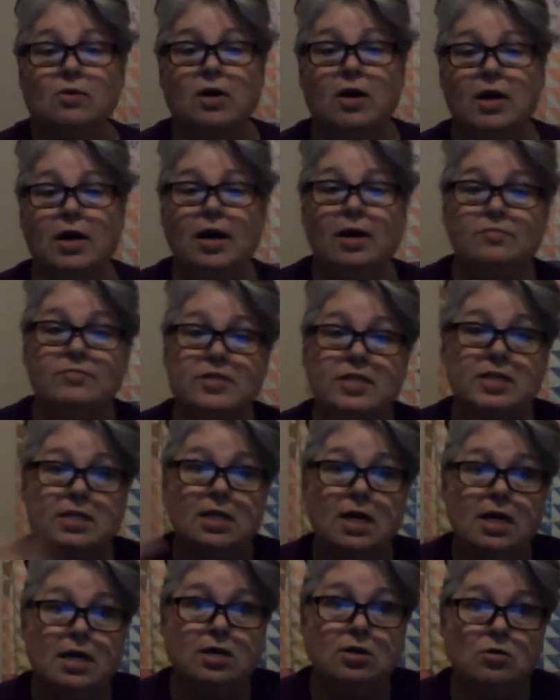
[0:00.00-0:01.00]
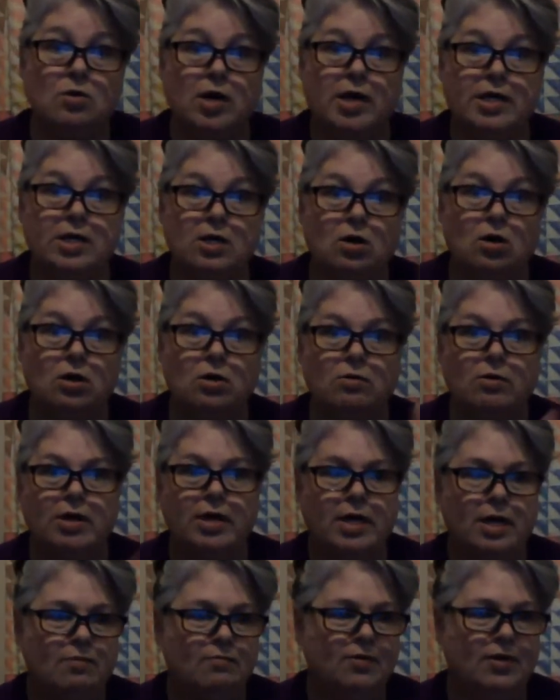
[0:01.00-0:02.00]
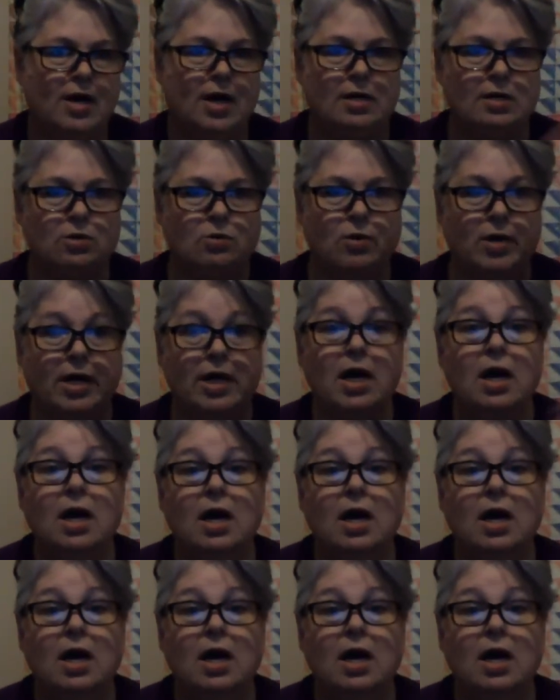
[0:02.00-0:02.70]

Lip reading: gray, I've seen light gray, dark gray, every kind of gray.